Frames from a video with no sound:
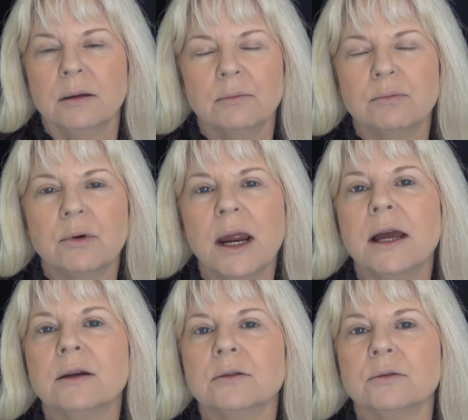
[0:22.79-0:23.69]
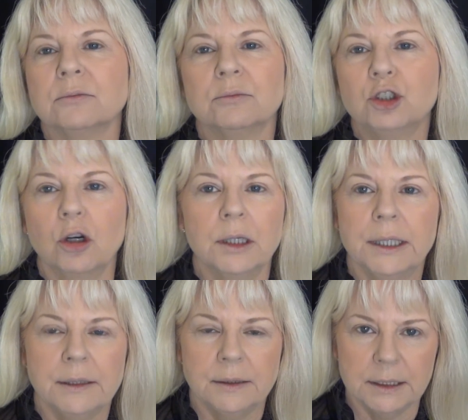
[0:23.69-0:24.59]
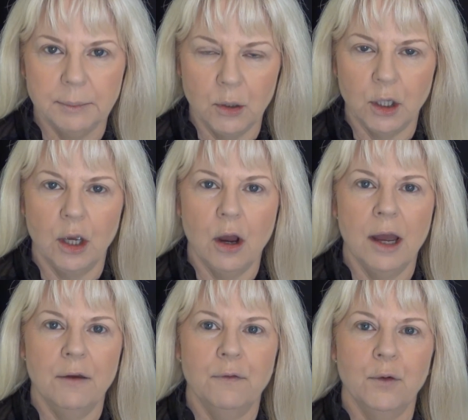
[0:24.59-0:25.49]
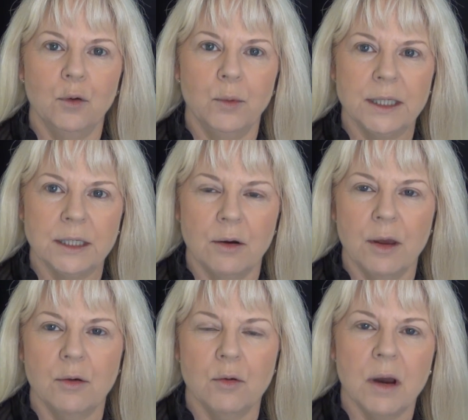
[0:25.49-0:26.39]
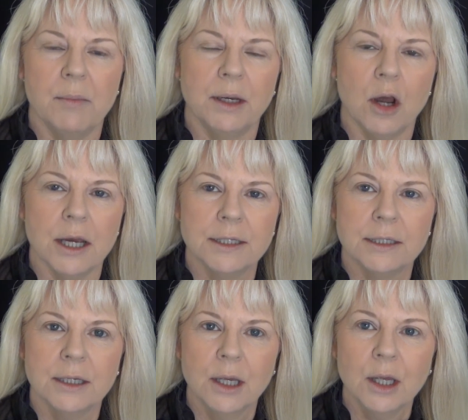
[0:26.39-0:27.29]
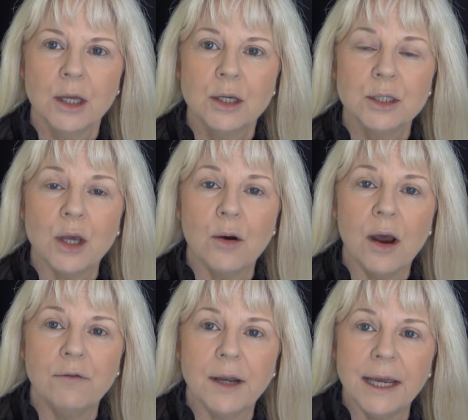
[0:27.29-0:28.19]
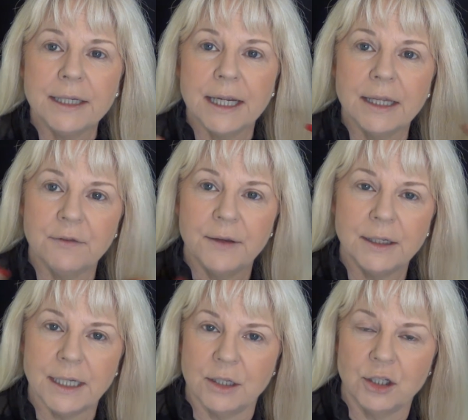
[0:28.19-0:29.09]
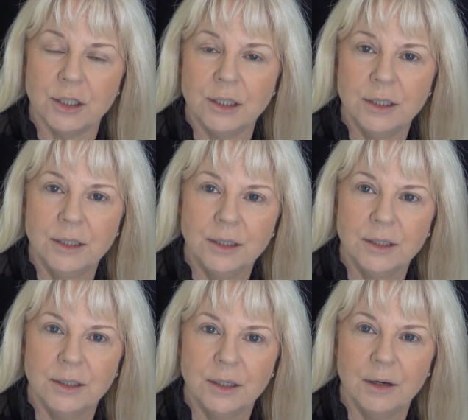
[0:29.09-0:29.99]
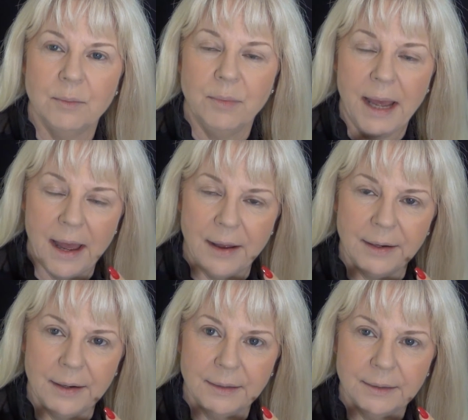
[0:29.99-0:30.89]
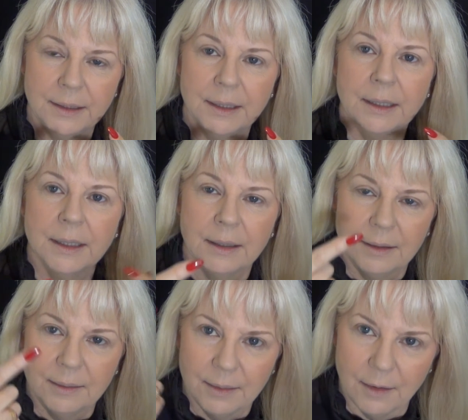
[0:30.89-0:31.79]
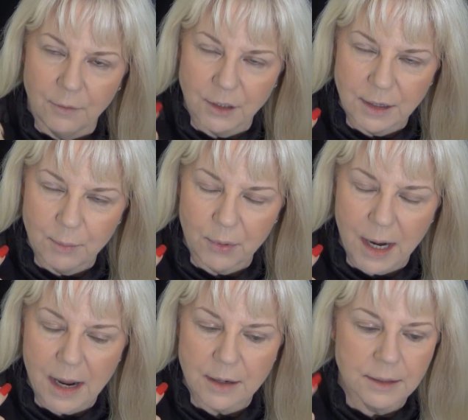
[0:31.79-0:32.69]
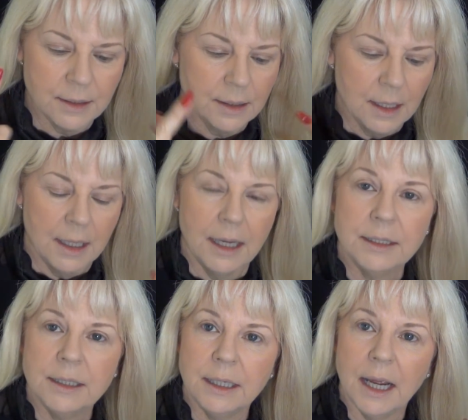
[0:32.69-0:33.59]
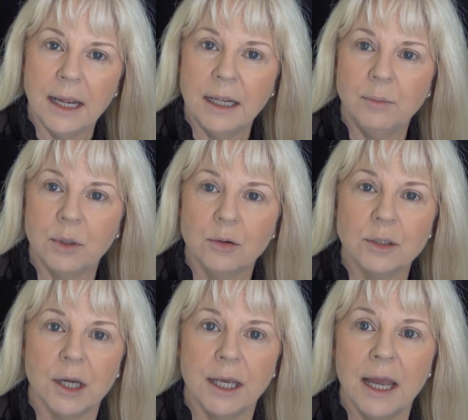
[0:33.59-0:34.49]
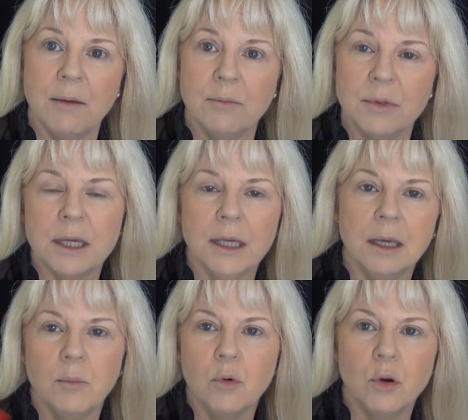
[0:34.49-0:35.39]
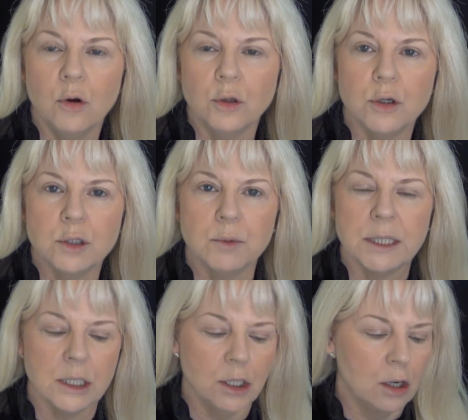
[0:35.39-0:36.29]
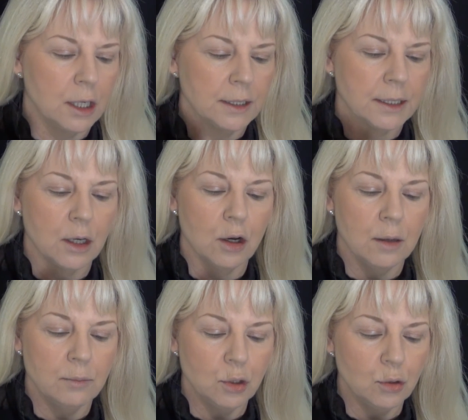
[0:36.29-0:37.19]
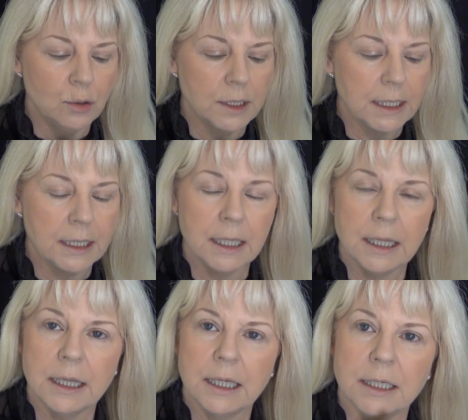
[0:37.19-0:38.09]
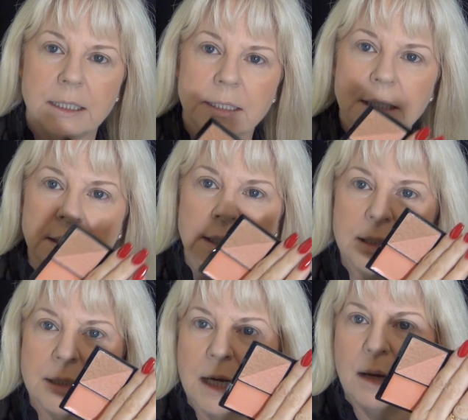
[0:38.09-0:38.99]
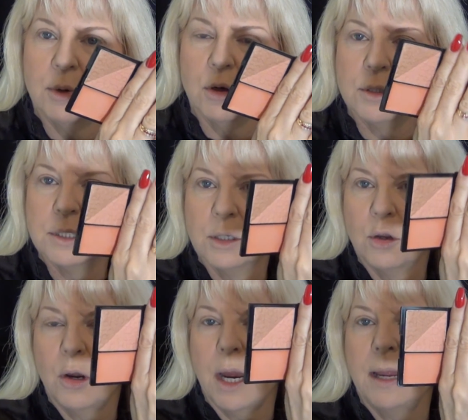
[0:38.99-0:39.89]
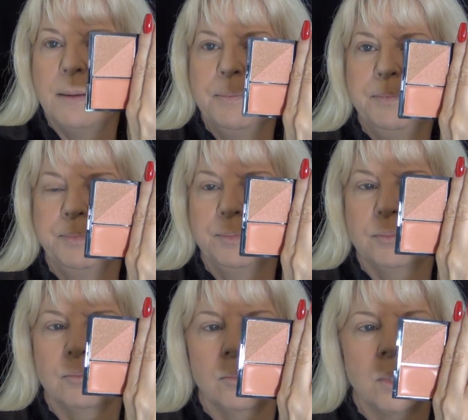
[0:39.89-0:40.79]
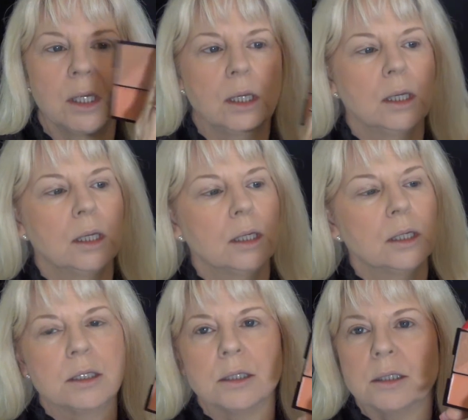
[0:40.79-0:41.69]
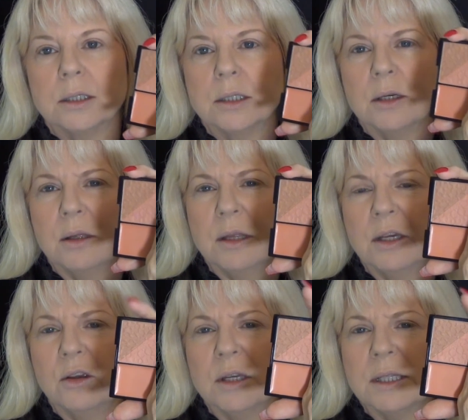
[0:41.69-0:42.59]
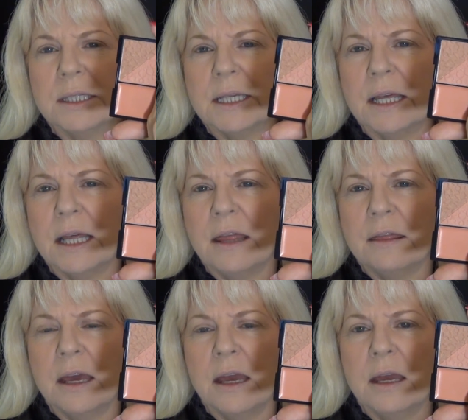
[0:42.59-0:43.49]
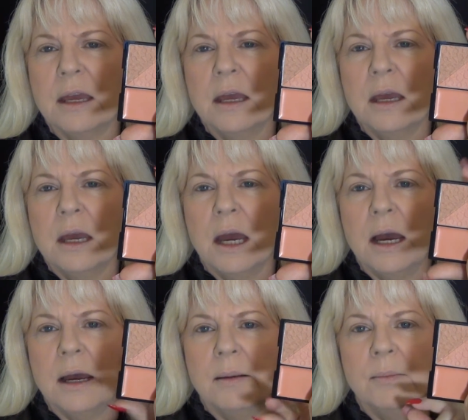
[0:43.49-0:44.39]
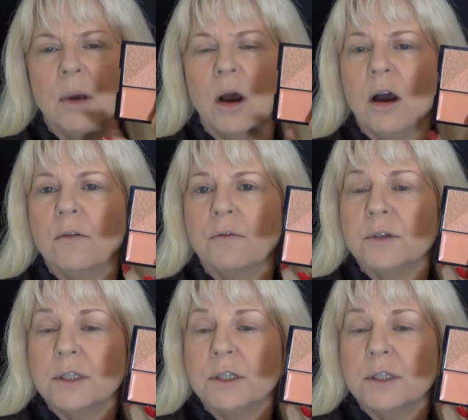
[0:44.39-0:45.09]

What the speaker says: brown chocolatey smoky eye for the winter I thought might be nice. So I've laid down the foundation, powder, I've done the brows, and today, because I am thinking more along those winter lines, I'm using the Sun-Kissed Apricots and Cream. So I think you can see that there. I've